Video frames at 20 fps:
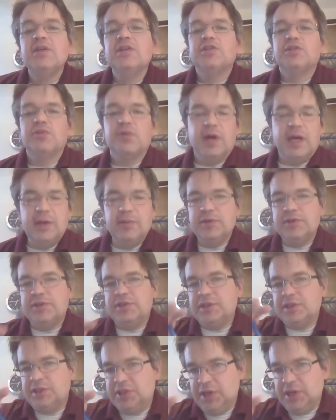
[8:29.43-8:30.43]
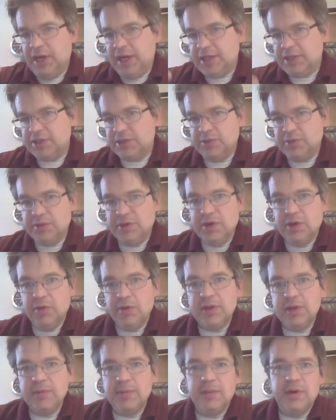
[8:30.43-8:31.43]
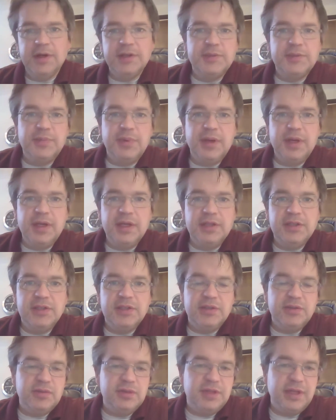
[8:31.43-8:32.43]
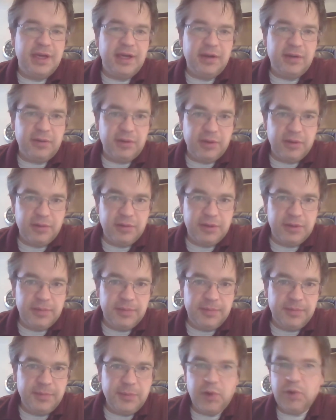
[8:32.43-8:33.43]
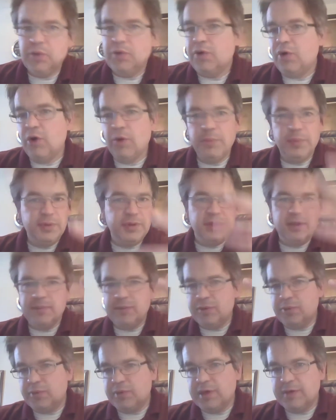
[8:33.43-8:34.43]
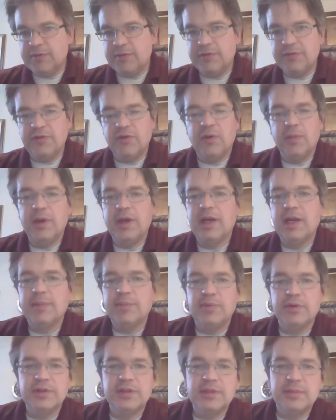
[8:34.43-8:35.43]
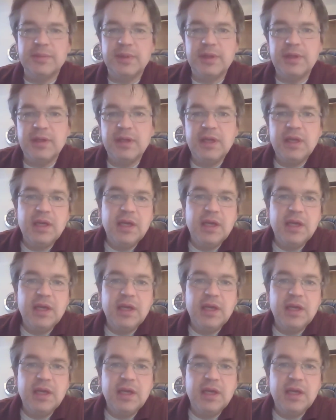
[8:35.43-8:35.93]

So I would suggest you go to the Mudge page, you download them or open them or whatever format I put them in,